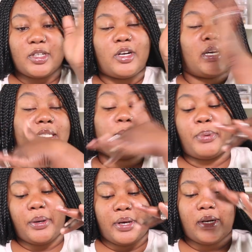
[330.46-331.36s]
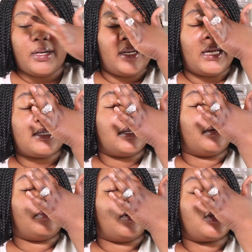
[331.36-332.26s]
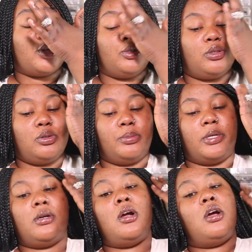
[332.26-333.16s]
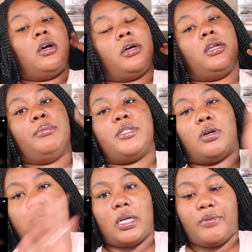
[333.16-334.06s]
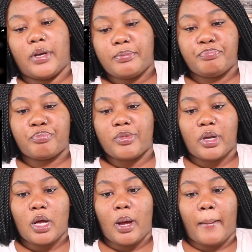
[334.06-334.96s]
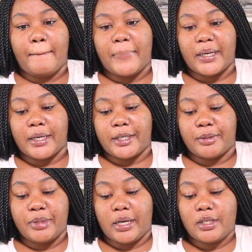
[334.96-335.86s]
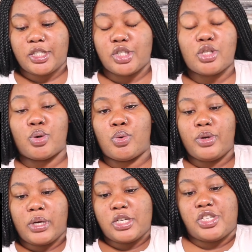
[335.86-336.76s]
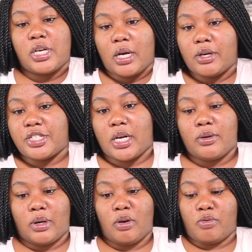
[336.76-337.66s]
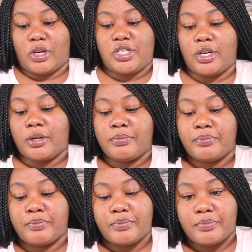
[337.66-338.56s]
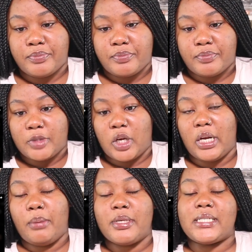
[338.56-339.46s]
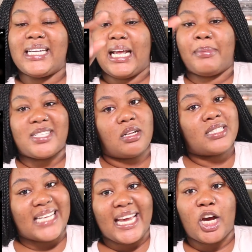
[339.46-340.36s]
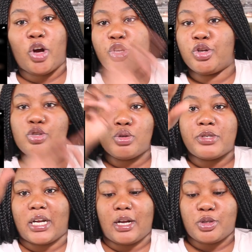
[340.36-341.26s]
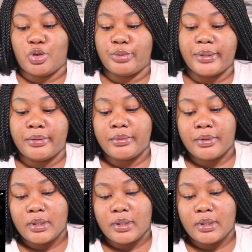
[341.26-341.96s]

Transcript: The girl I said, period, that's also a YouTuber. Her name is Octavia. But, yeah, she's also cool. You guys should check out her channel. I love watching her. Her name is Glamazon Tate on YouTube. Shout out to you, boo.